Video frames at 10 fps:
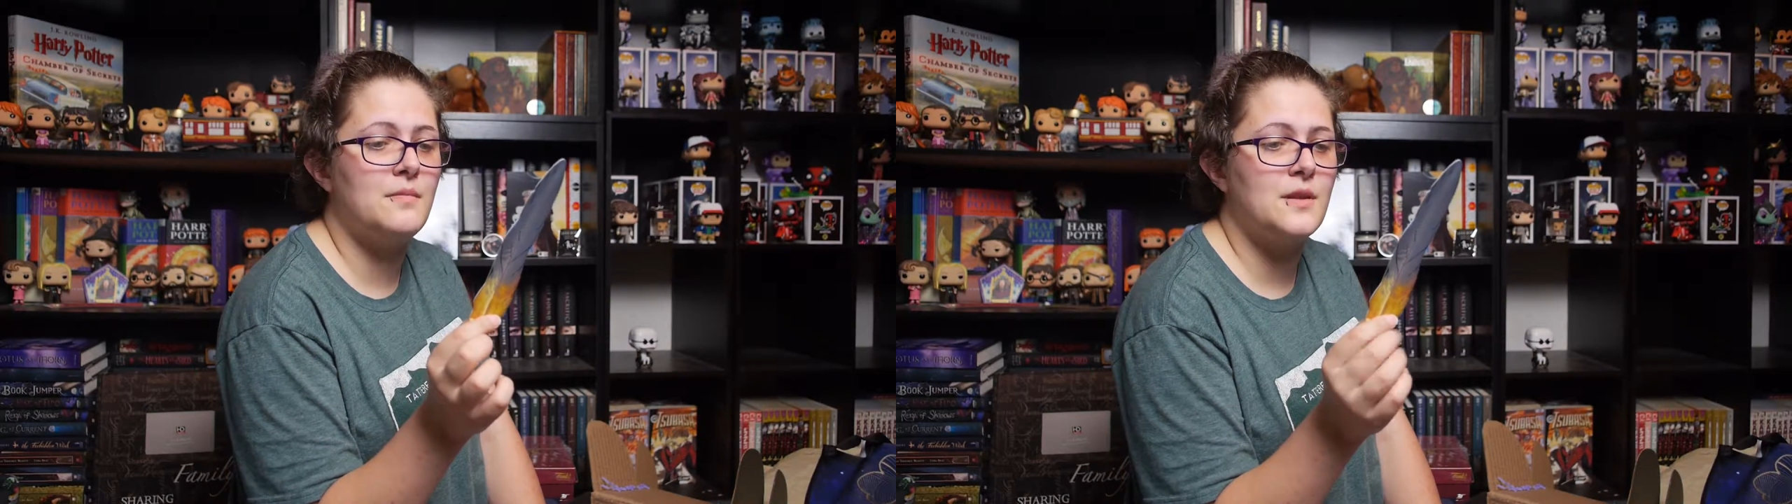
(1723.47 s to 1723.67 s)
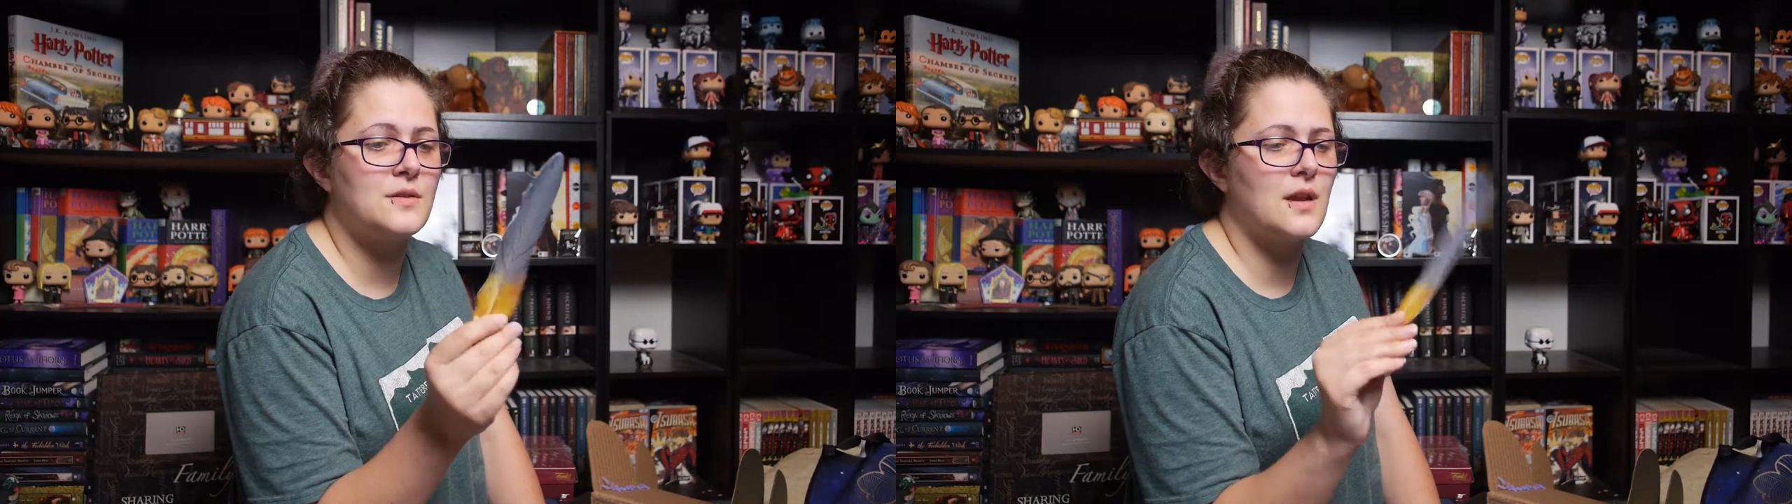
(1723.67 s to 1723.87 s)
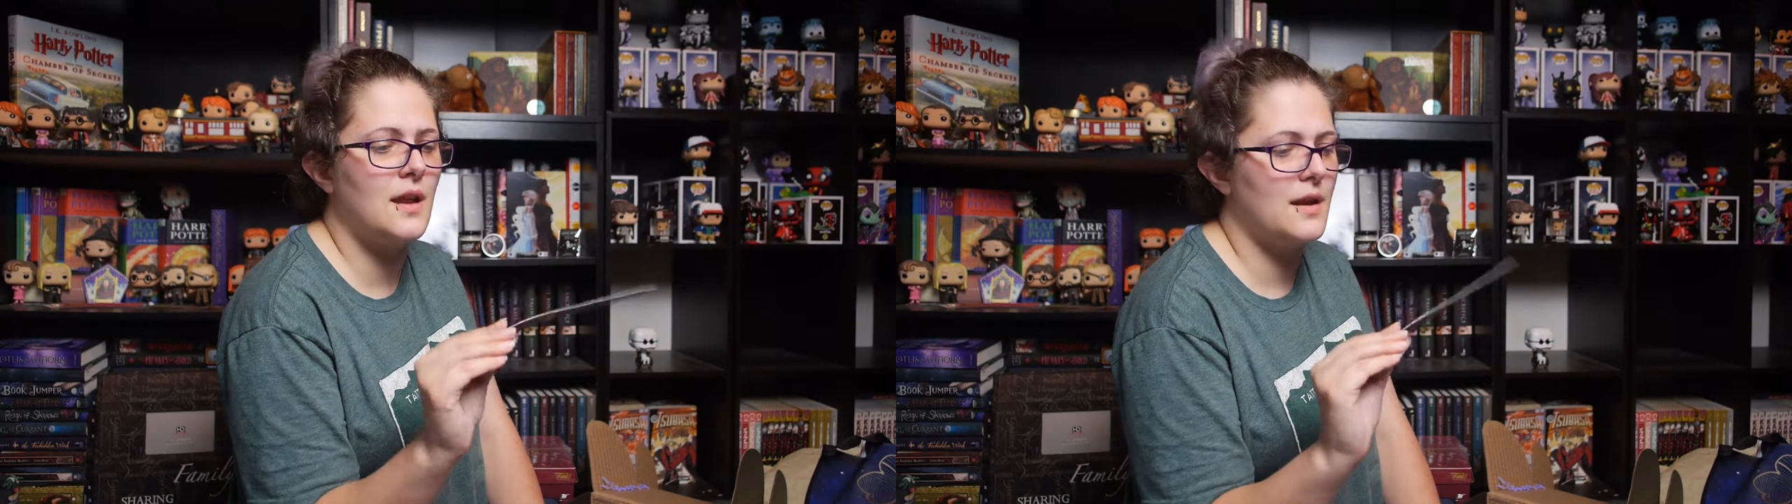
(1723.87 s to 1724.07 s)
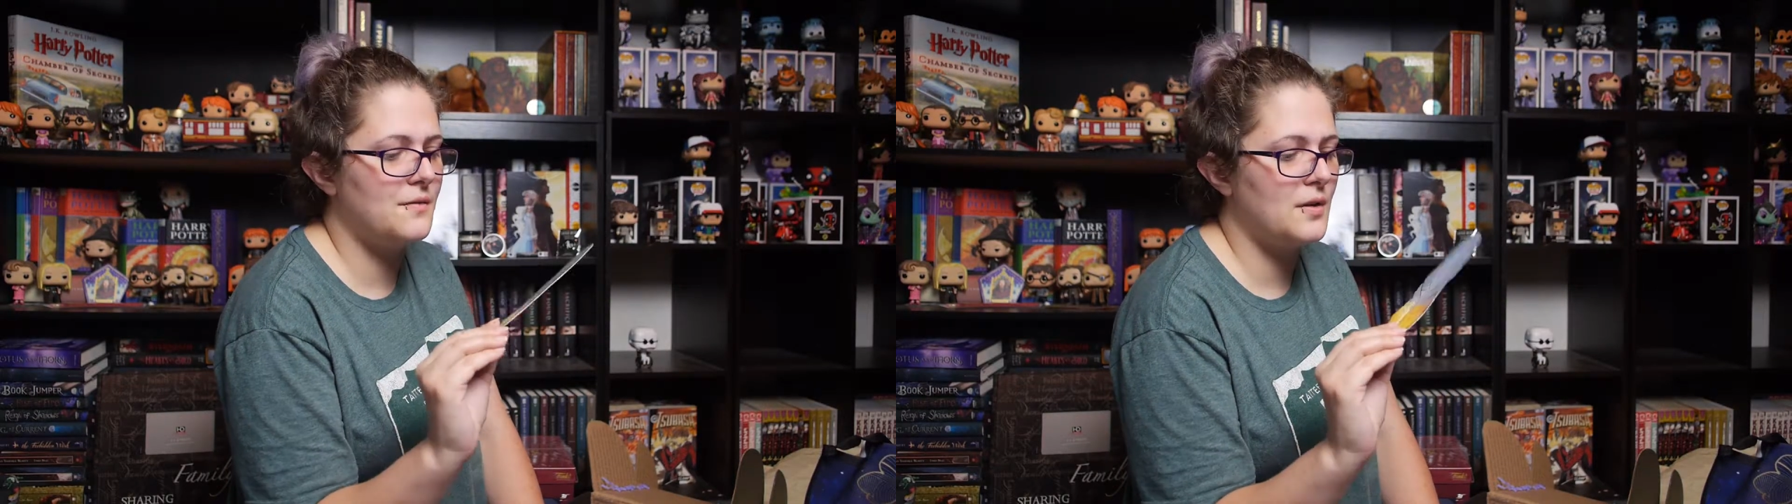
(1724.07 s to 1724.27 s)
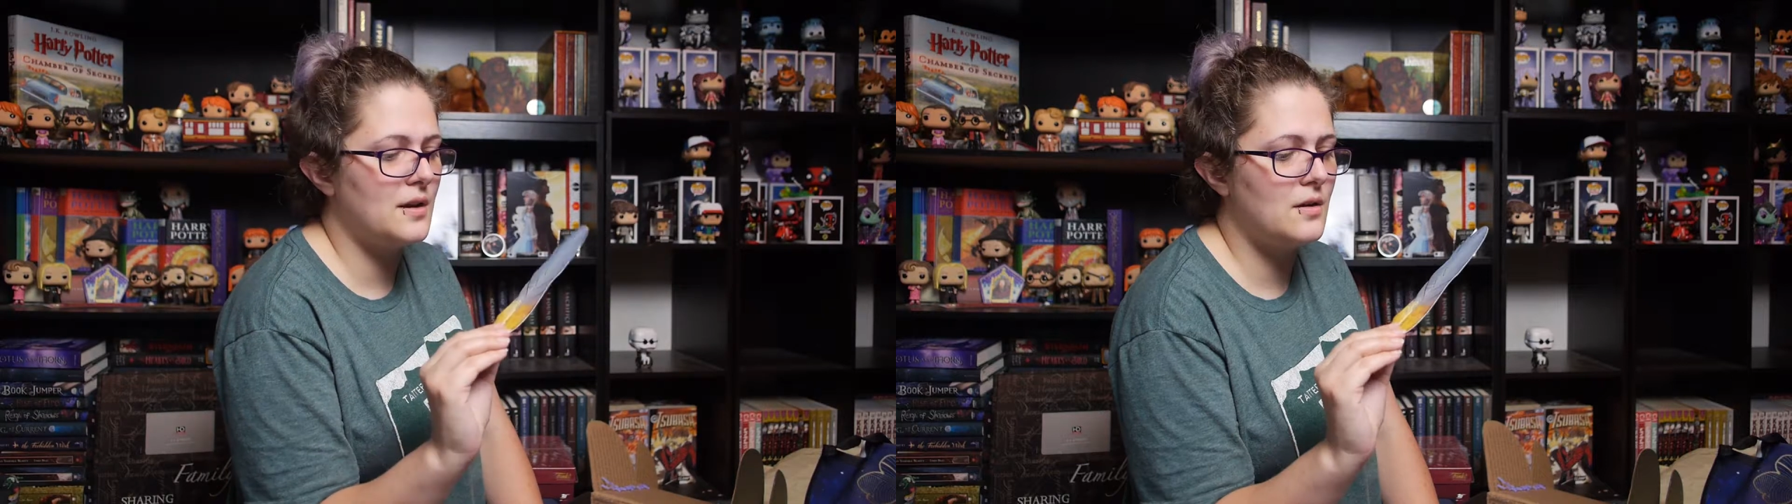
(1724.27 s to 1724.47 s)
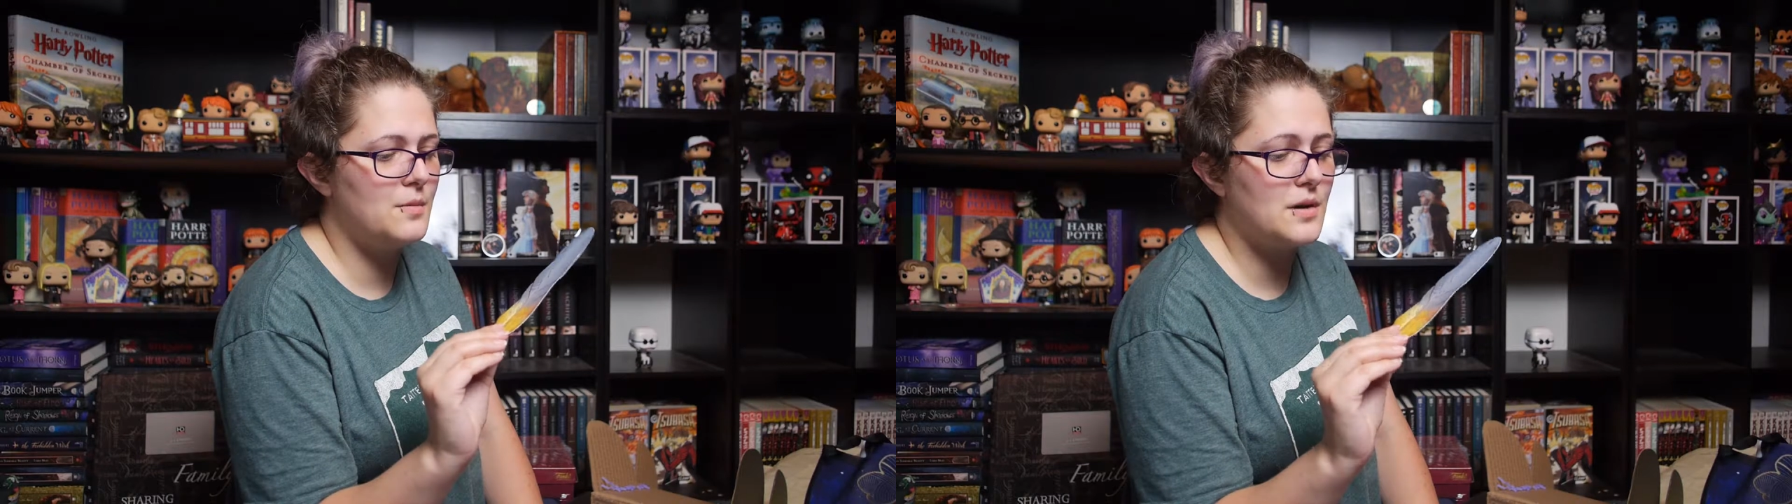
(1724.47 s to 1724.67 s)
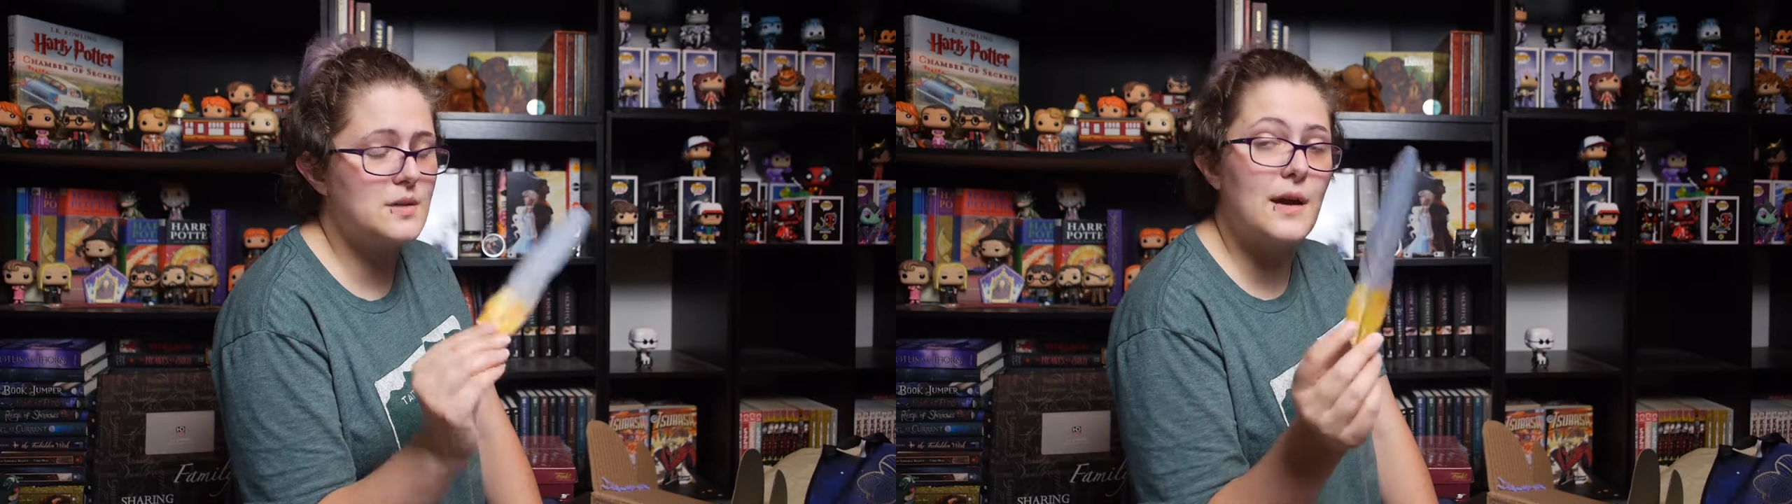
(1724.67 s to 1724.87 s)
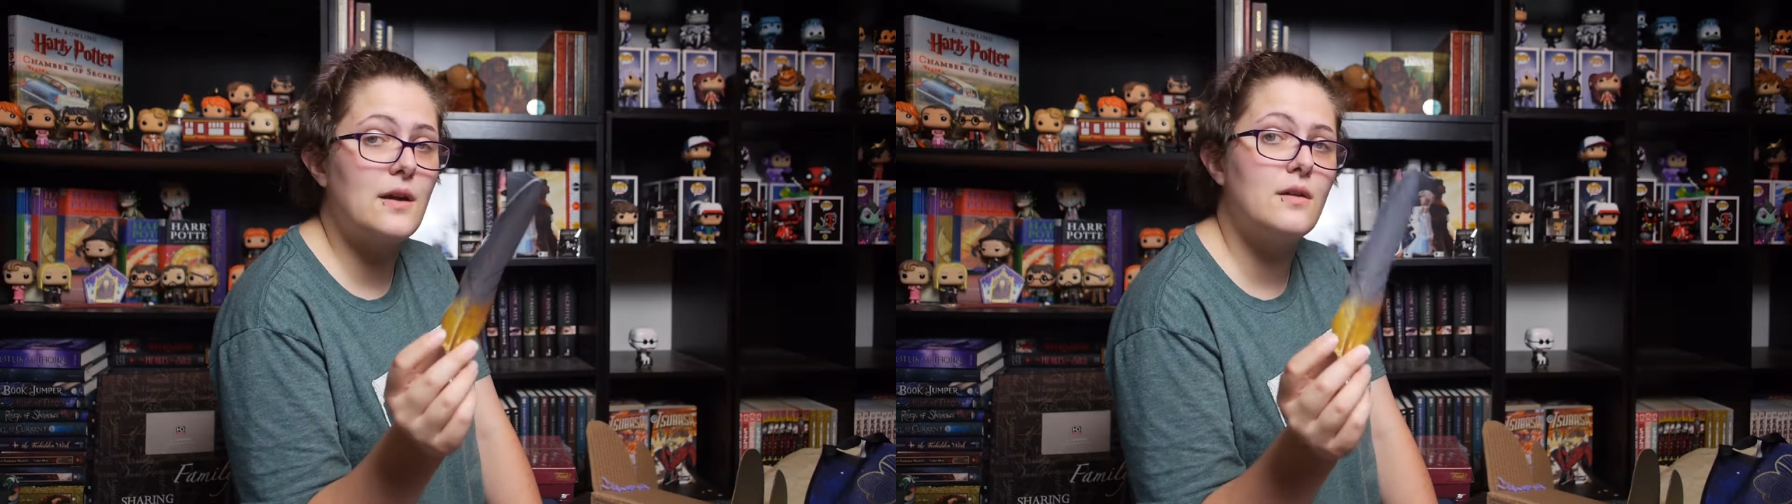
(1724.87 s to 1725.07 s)
there's a lot of really good books
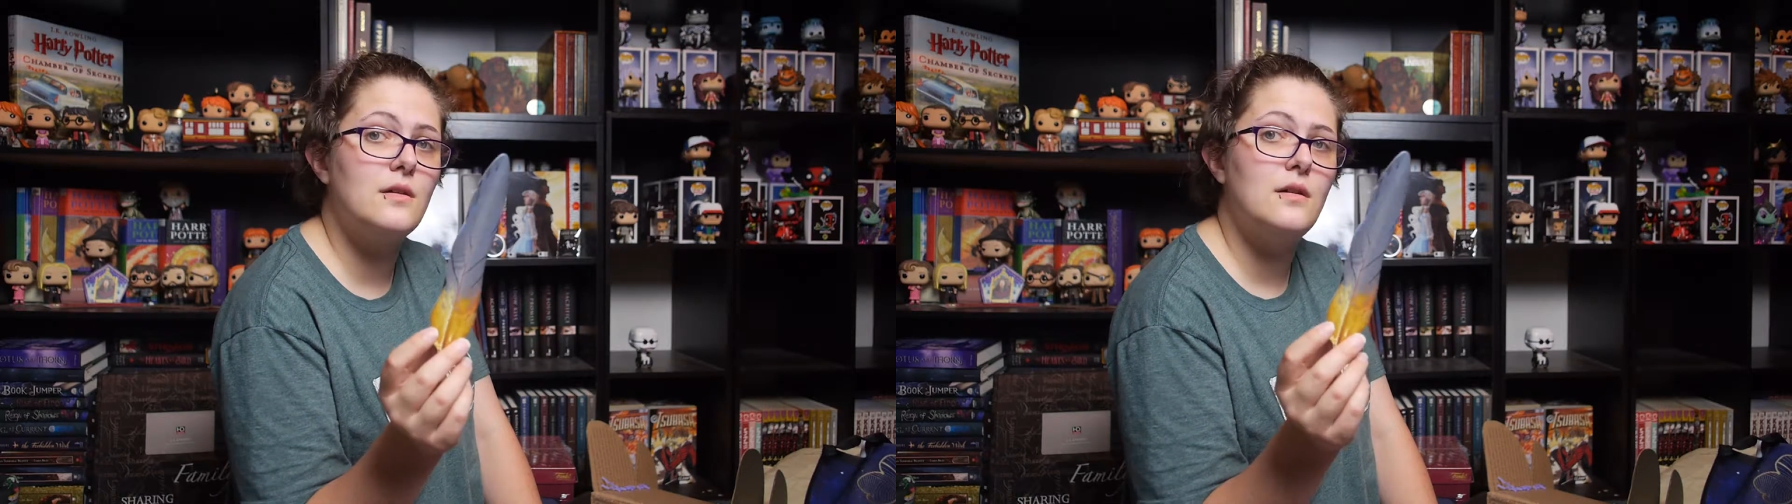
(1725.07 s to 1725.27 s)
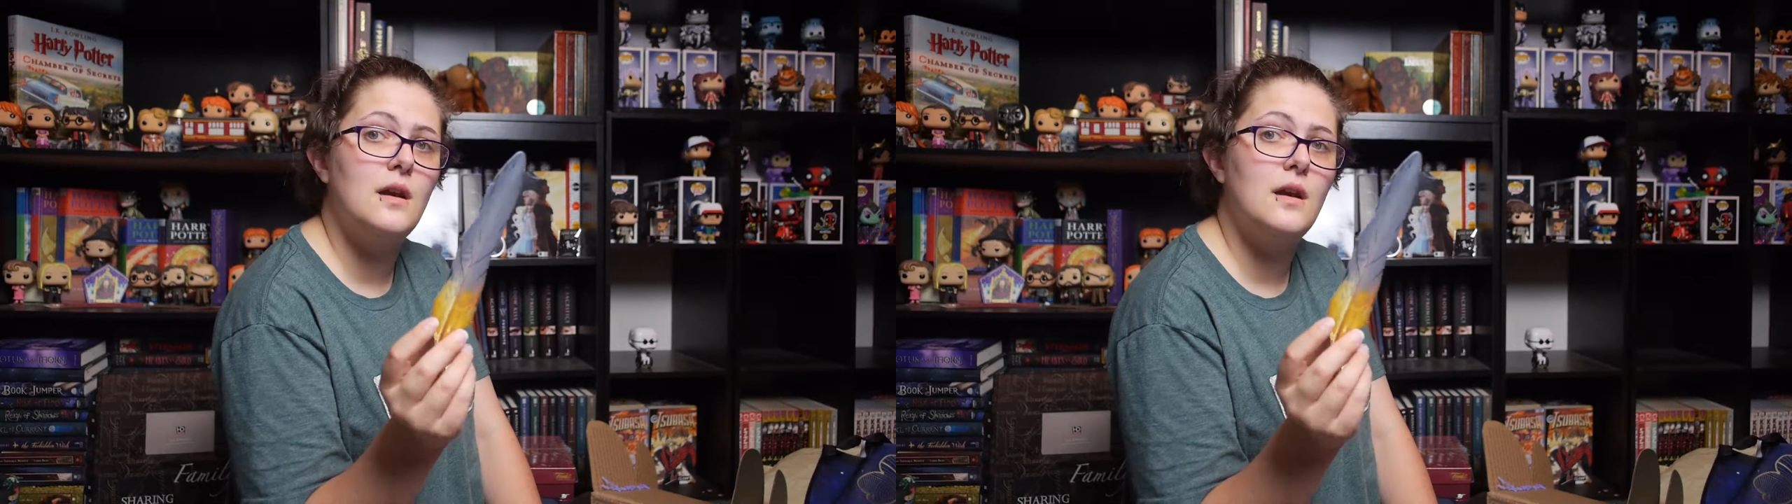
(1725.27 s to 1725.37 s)
by her,